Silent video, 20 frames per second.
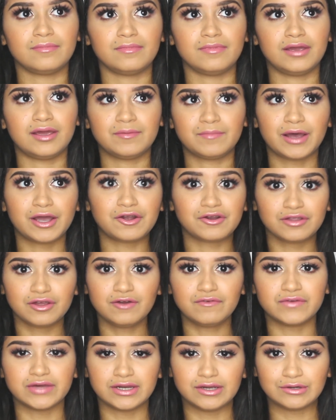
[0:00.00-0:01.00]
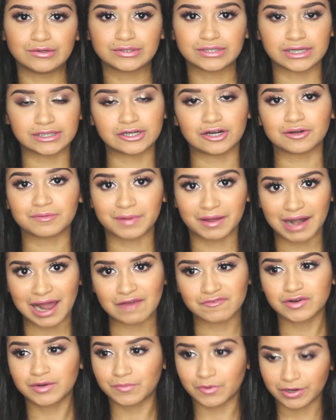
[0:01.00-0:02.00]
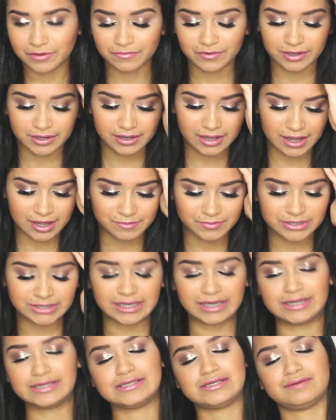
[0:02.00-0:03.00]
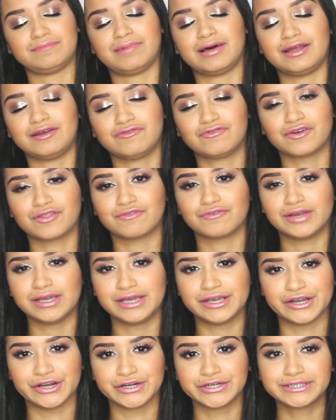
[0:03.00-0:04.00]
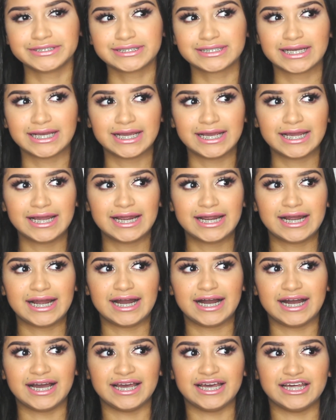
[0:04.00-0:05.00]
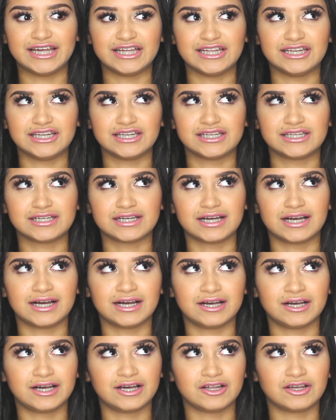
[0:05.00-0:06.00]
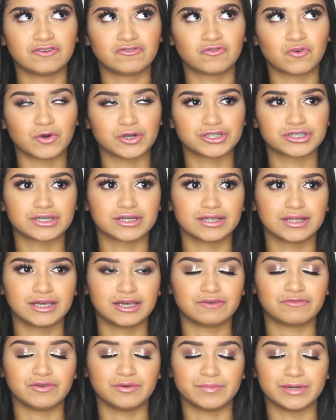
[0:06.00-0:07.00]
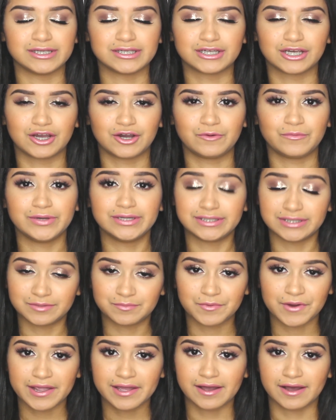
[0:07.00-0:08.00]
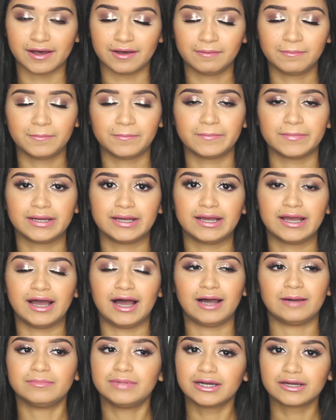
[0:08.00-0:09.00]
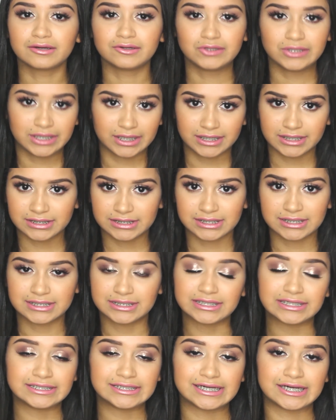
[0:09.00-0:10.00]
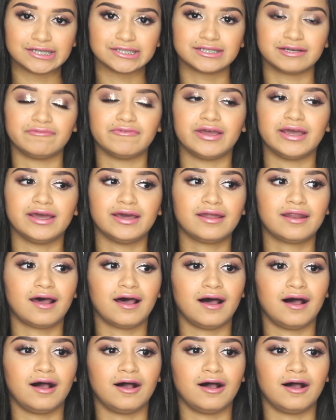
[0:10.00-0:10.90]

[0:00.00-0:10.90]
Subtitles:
in my earlier videos I talk about having a boyfriend. I was dating somebody for 3 years, and unfortunately a few months ago we did break up. I'm not going to get into the details of it.